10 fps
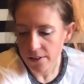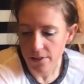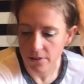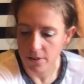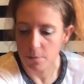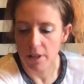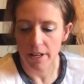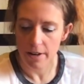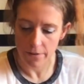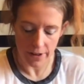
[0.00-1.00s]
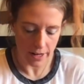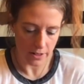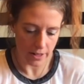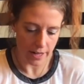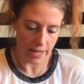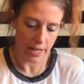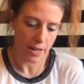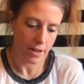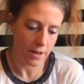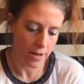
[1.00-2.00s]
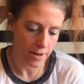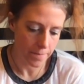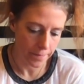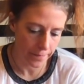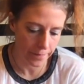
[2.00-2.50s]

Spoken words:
Throw some clarifiers on here.